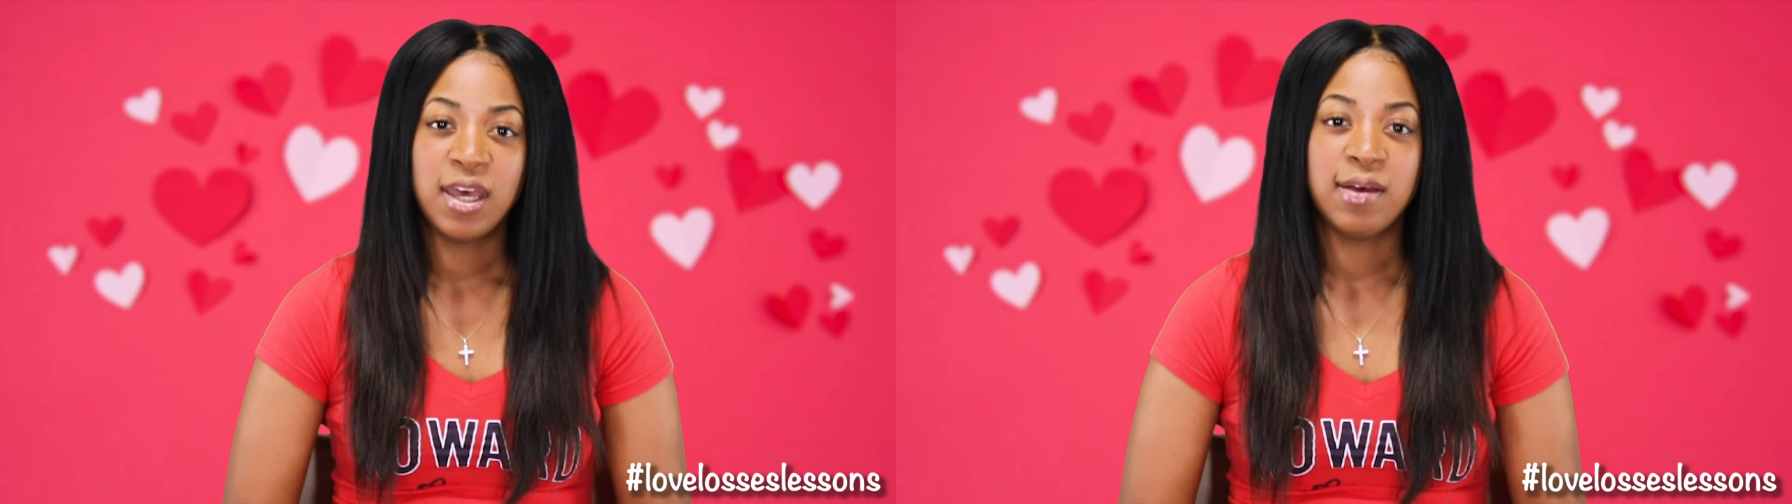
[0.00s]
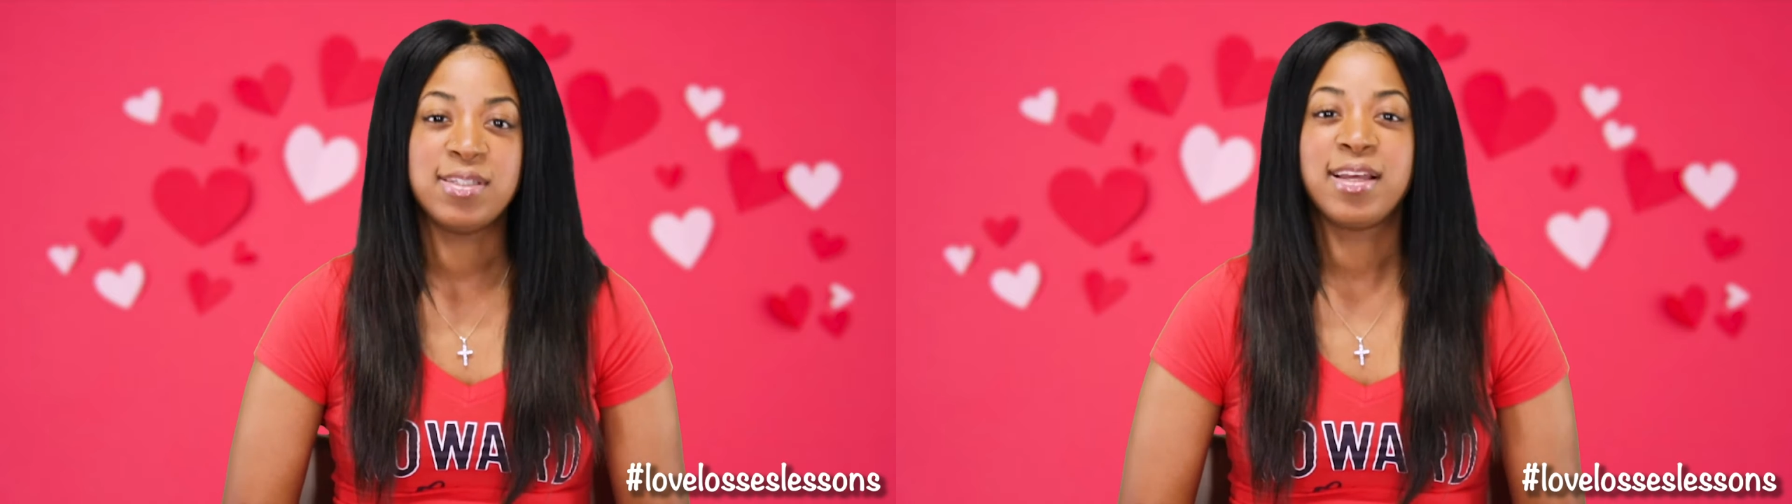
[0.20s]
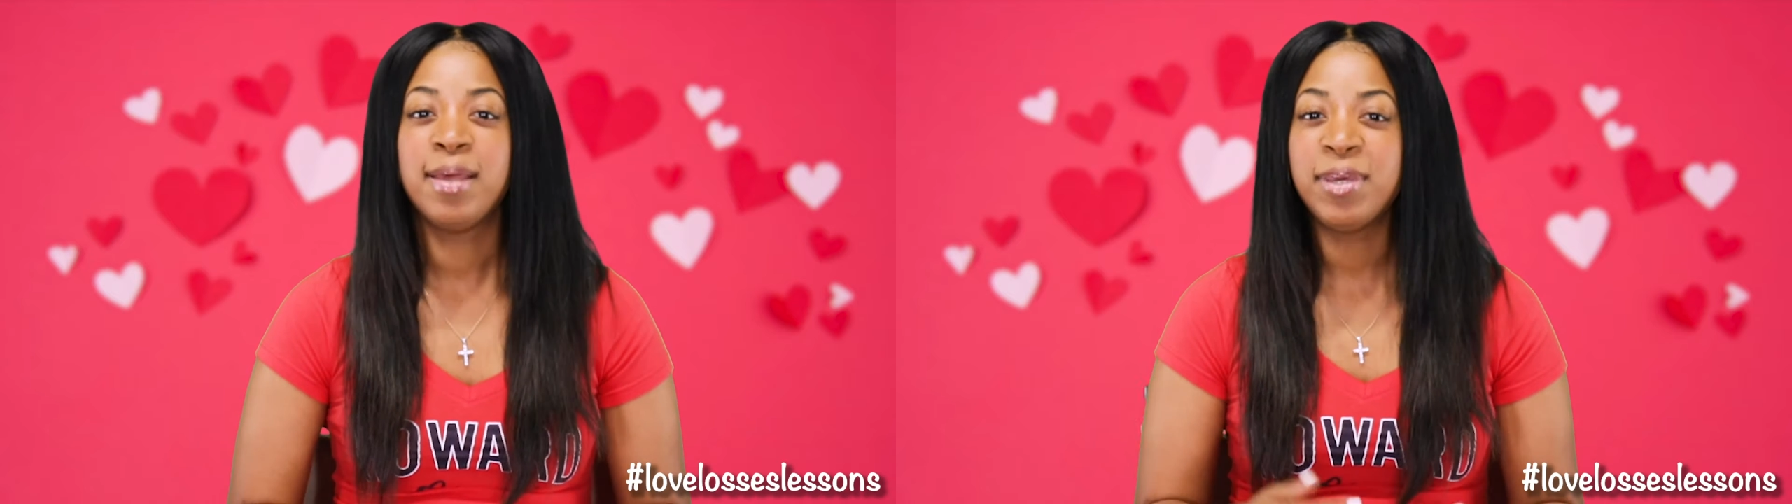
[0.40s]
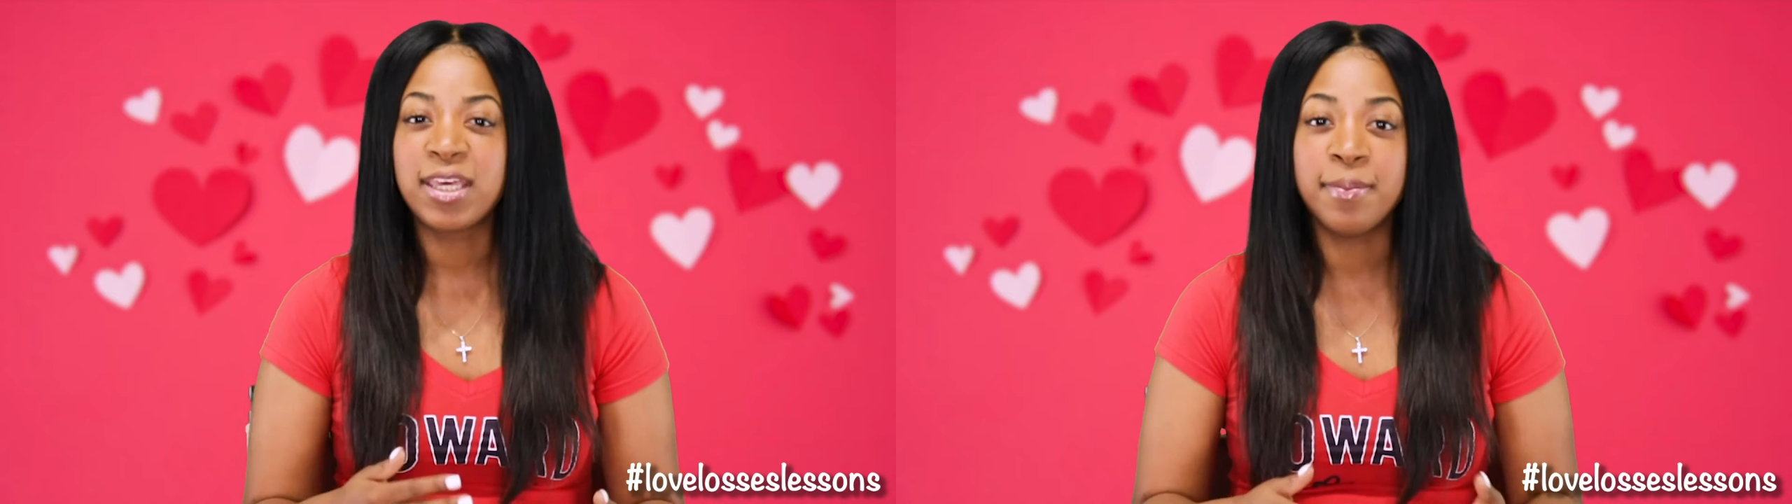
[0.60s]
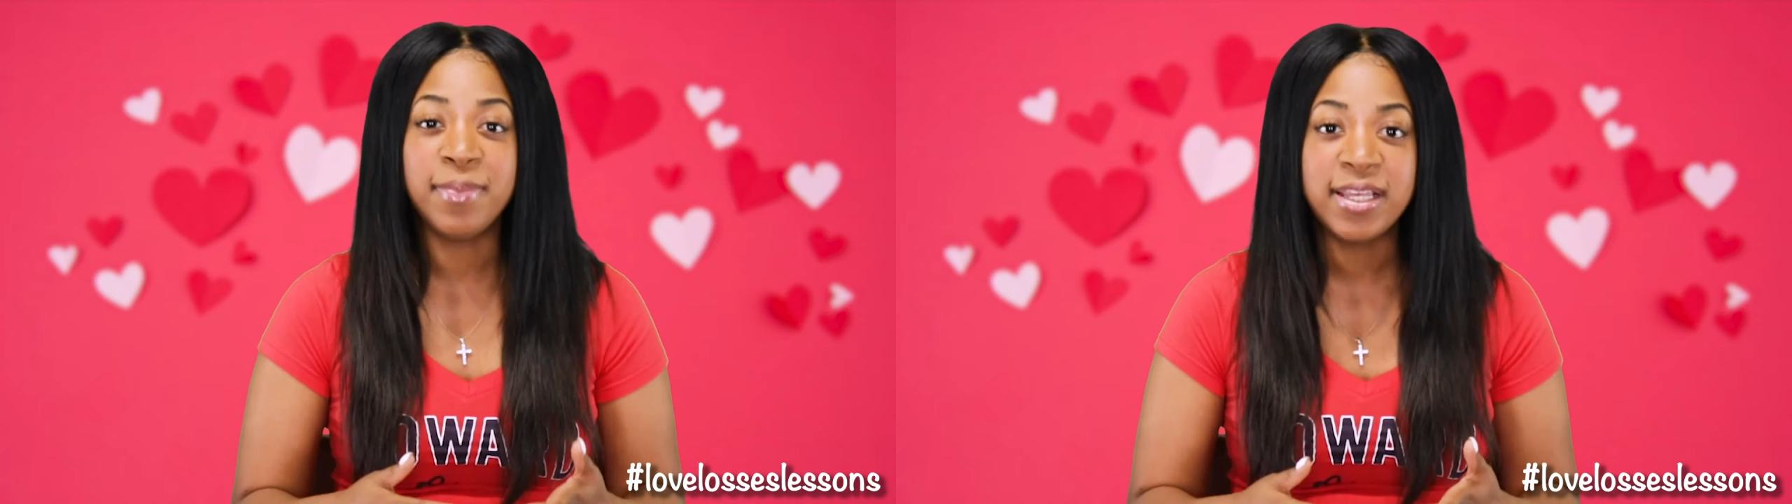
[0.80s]
I was like, let me
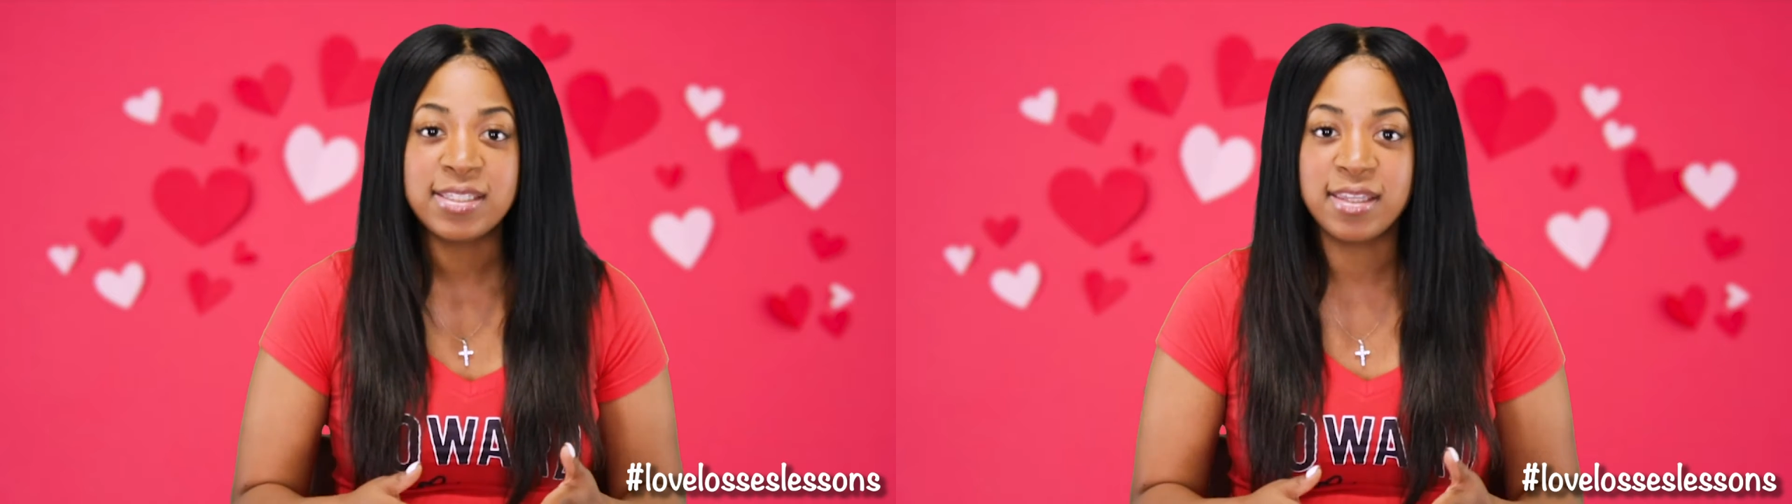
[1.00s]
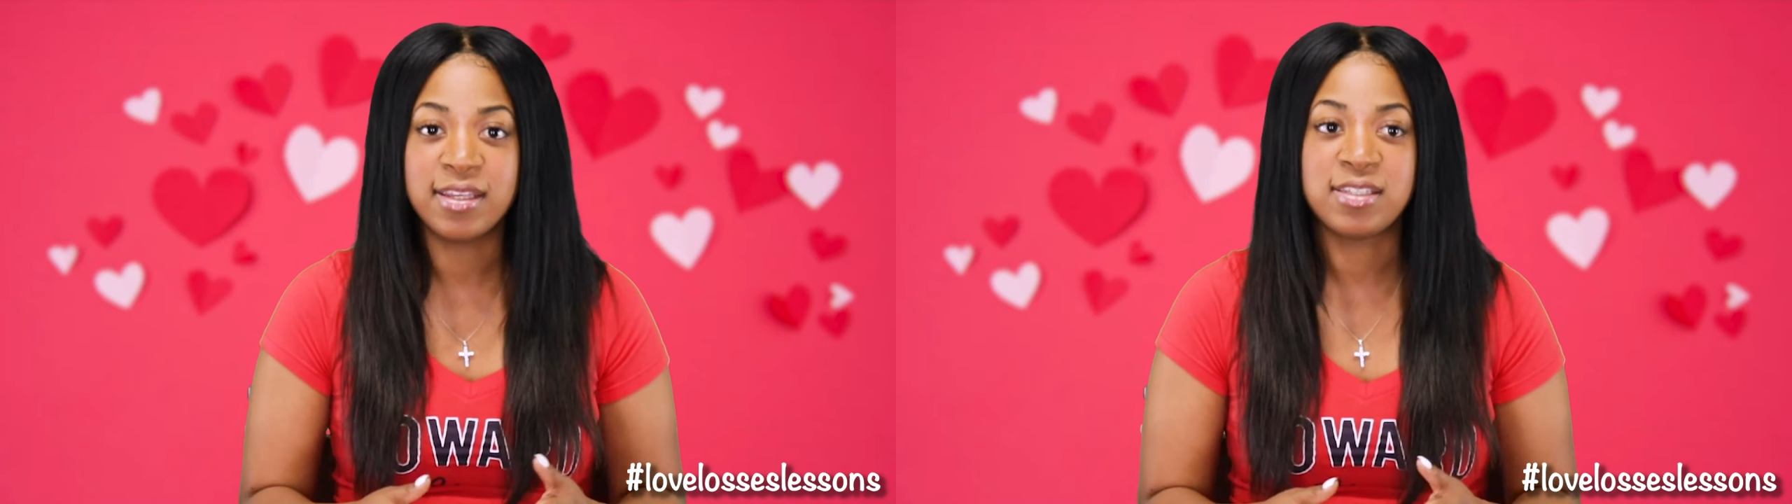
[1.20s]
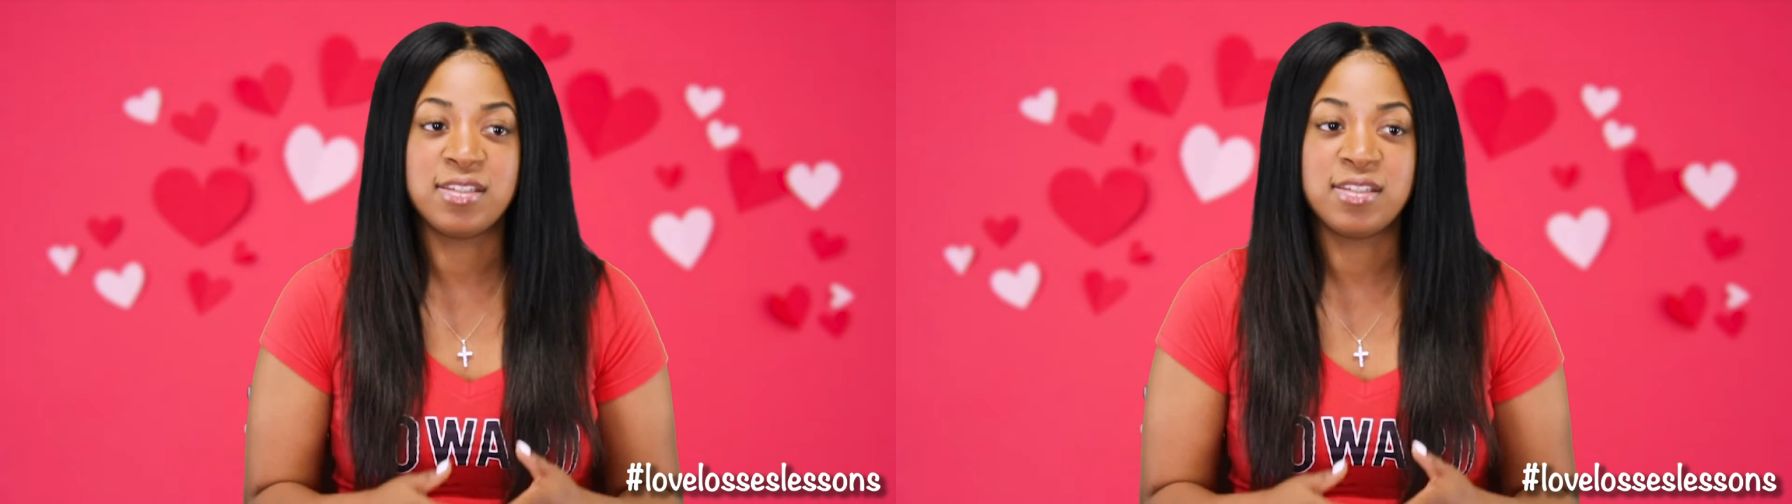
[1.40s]
commit to this.